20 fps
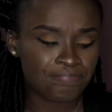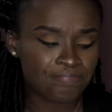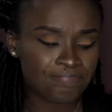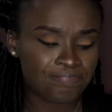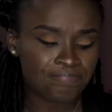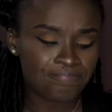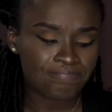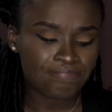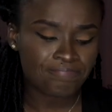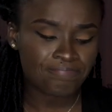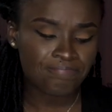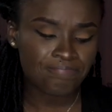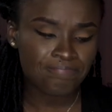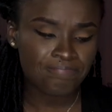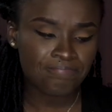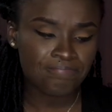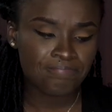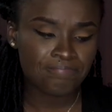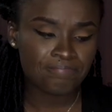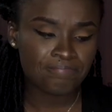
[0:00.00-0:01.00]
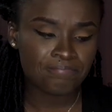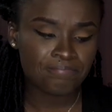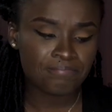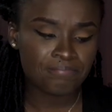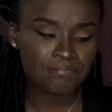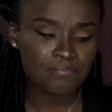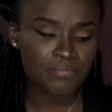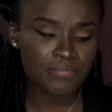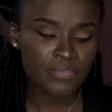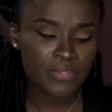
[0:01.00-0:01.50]

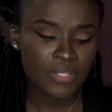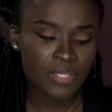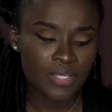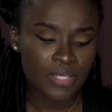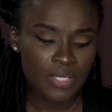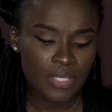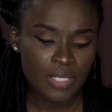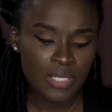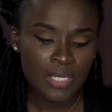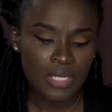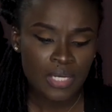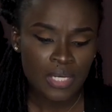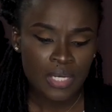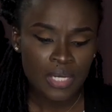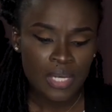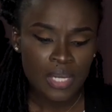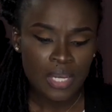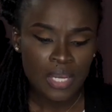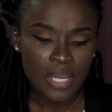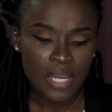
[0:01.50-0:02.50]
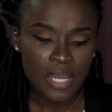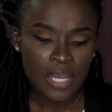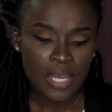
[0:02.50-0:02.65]
[no speech]